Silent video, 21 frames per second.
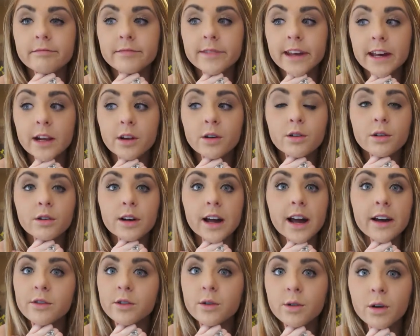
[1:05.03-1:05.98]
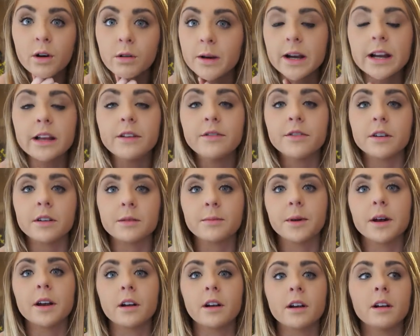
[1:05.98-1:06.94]
that'll have you already feeling
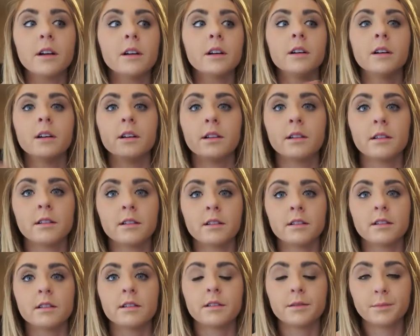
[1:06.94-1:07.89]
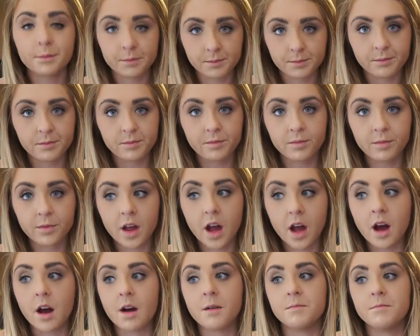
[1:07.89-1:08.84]
better
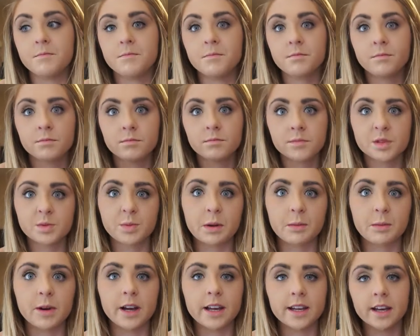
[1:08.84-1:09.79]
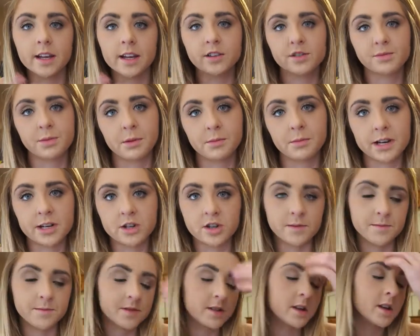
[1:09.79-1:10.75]
come spring break and spring break
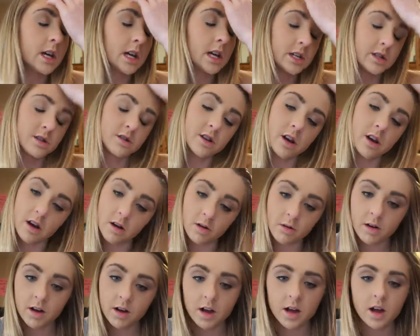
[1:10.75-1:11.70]
trips. So